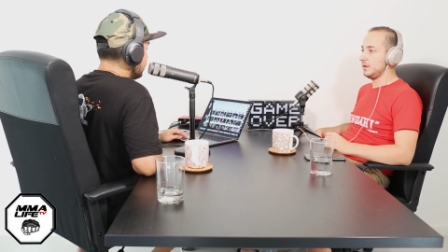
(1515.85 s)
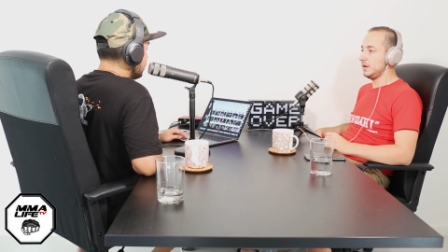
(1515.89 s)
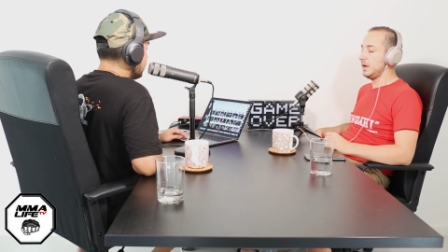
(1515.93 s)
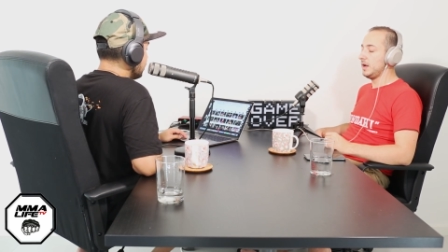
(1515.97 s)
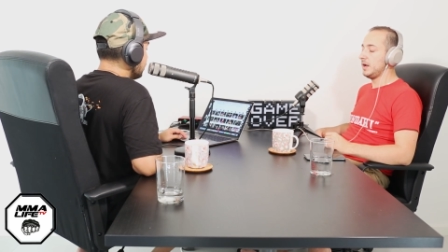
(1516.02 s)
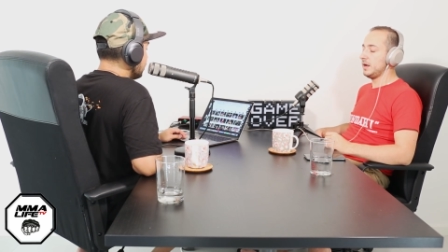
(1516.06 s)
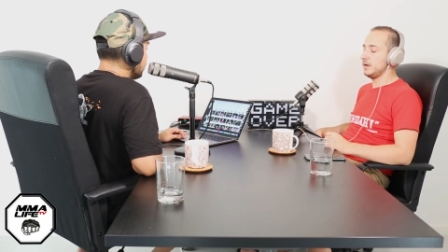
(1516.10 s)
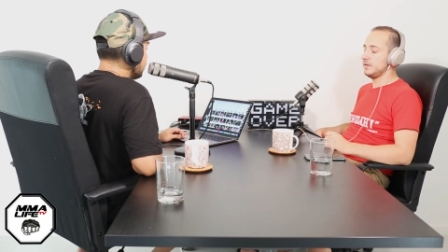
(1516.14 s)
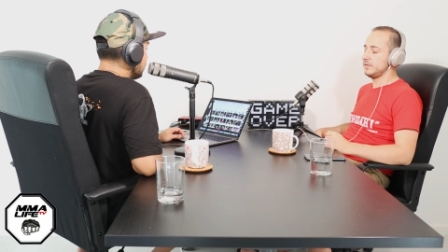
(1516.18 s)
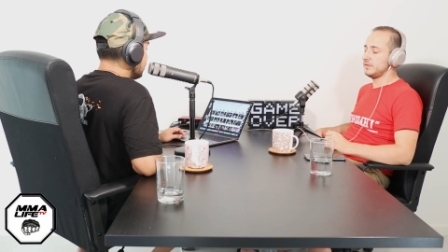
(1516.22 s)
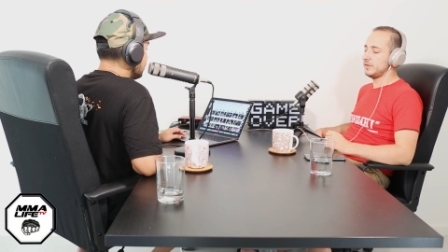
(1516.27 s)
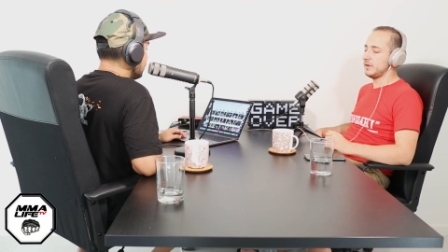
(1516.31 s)

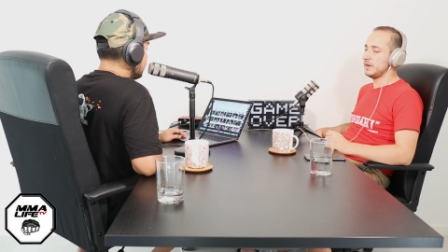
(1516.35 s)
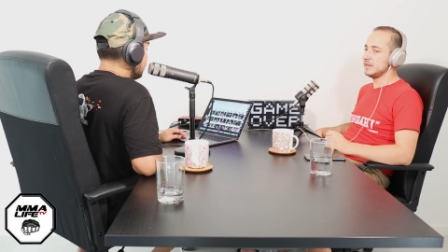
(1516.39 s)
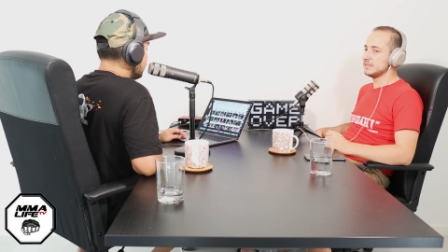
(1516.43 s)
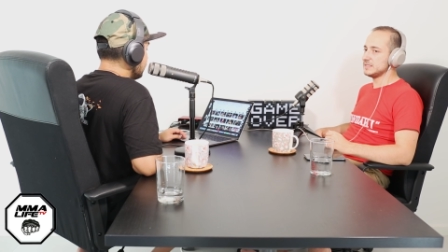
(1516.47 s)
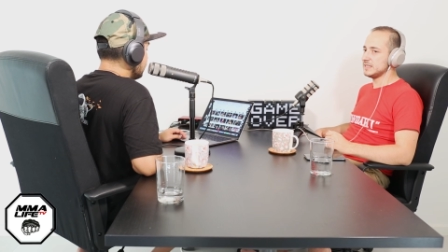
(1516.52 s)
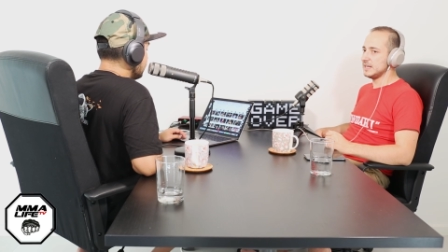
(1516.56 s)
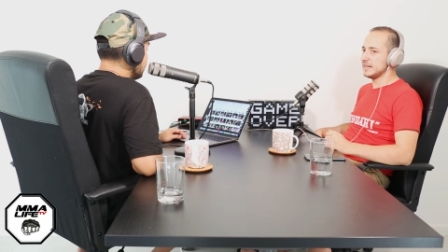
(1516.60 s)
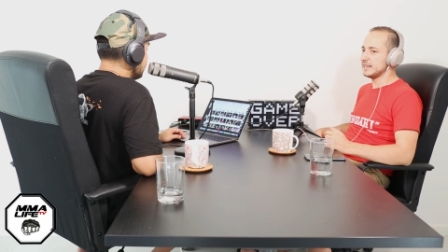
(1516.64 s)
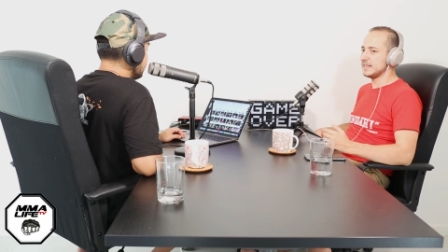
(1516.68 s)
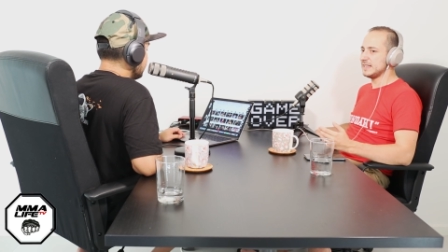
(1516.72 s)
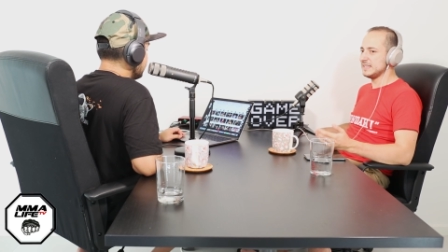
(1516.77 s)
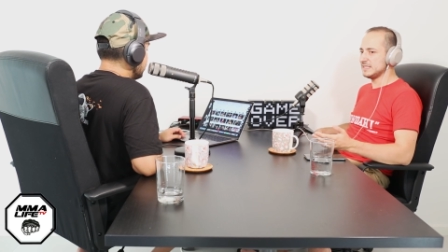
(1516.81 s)
Yeah, so he's
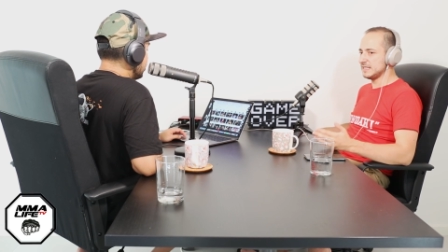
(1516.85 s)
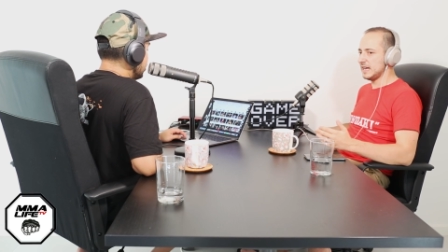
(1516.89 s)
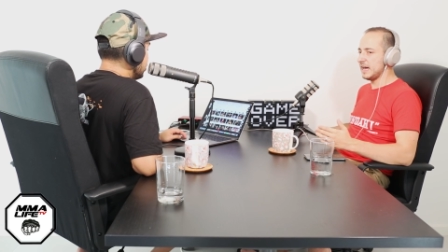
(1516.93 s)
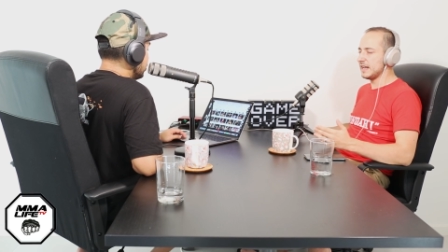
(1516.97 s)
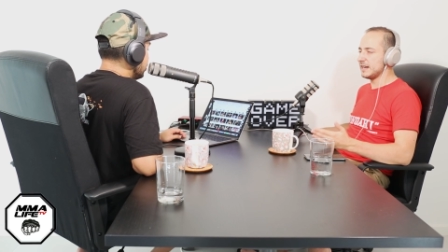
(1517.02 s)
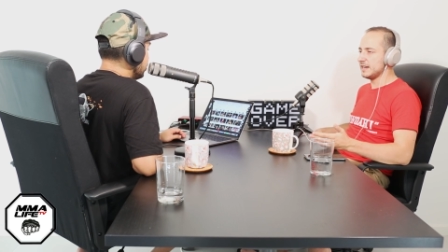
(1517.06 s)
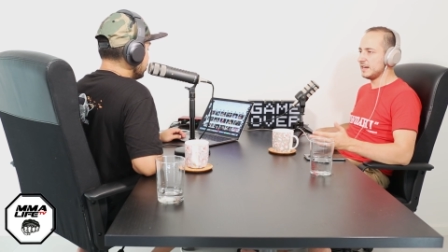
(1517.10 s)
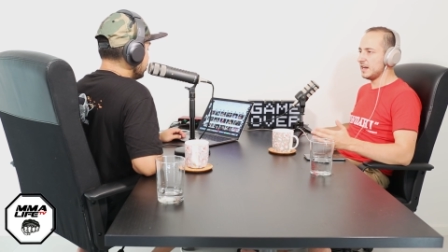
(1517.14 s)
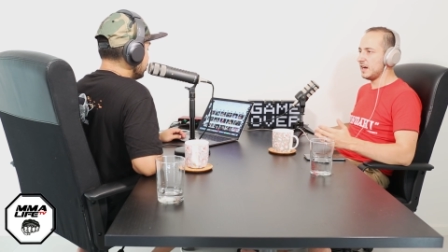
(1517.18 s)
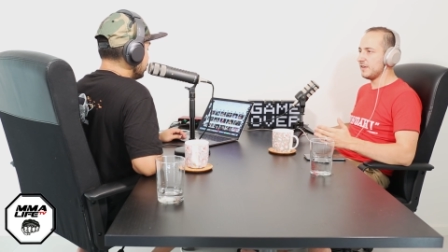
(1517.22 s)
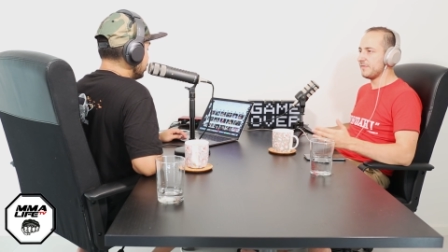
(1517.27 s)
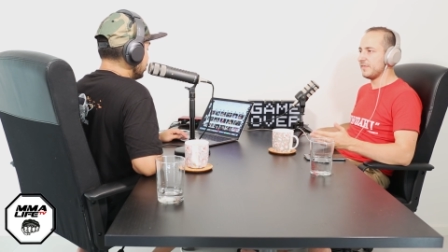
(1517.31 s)
like he's
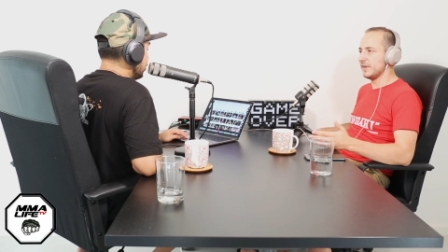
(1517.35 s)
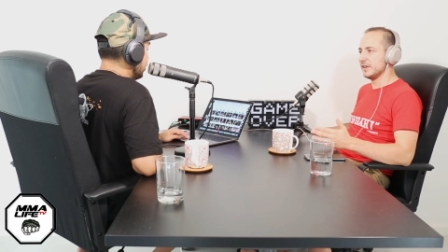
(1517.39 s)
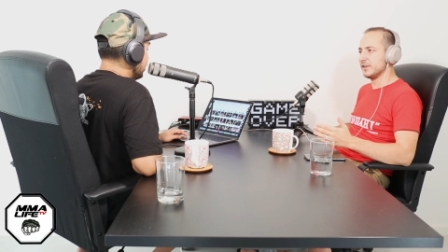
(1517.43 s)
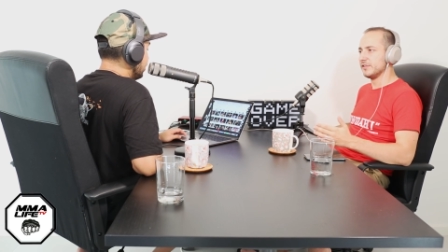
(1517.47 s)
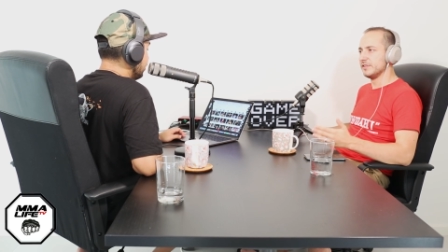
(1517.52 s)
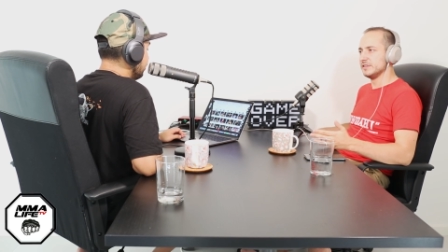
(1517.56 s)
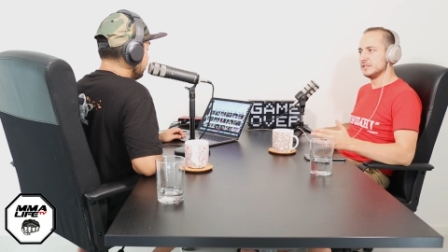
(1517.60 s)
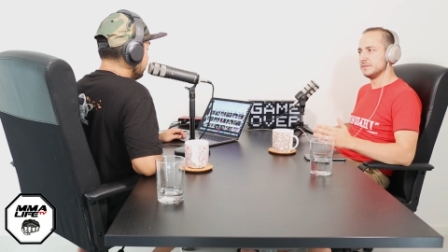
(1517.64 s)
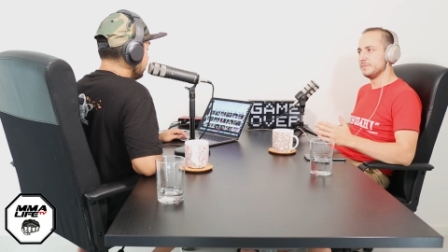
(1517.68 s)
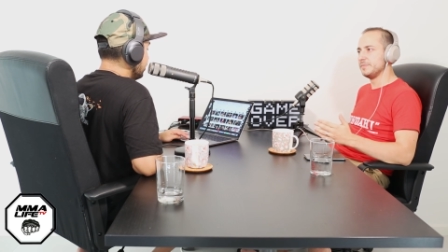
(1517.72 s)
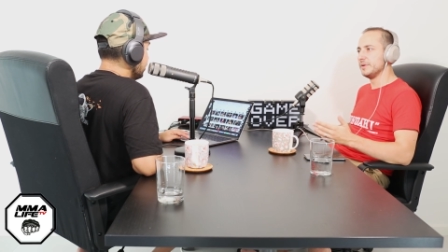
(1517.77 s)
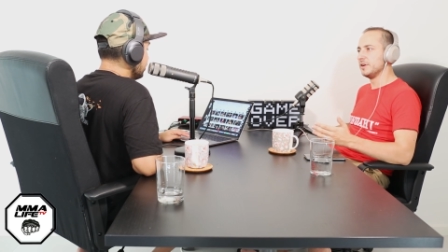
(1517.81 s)
had enough
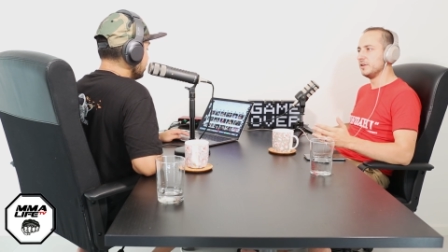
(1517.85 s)
under his fights.